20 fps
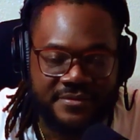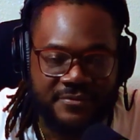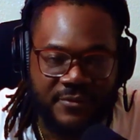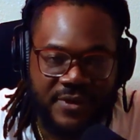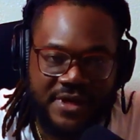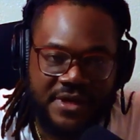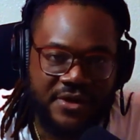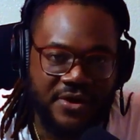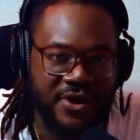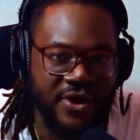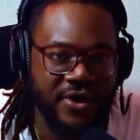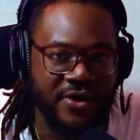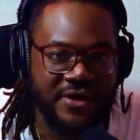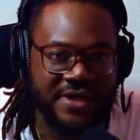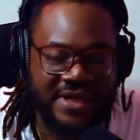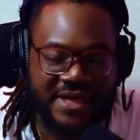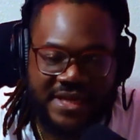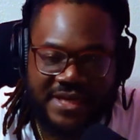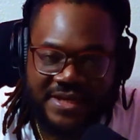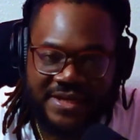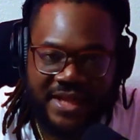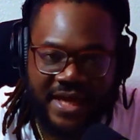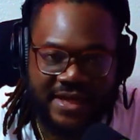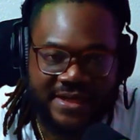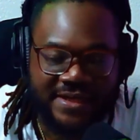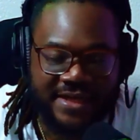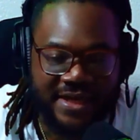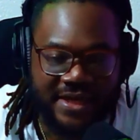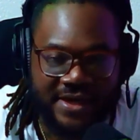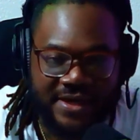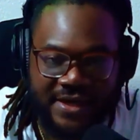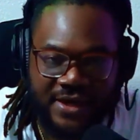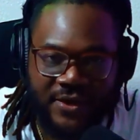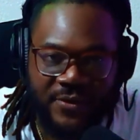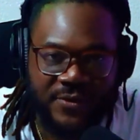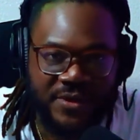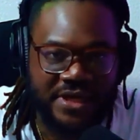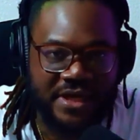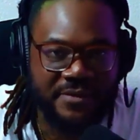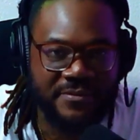We didn't all did it like that.
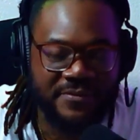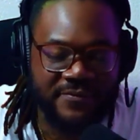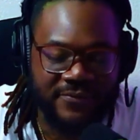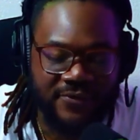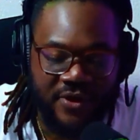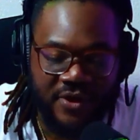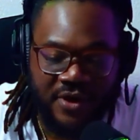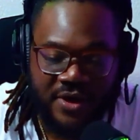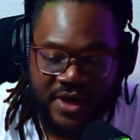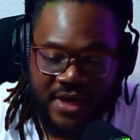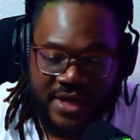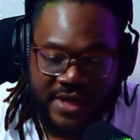All did it before.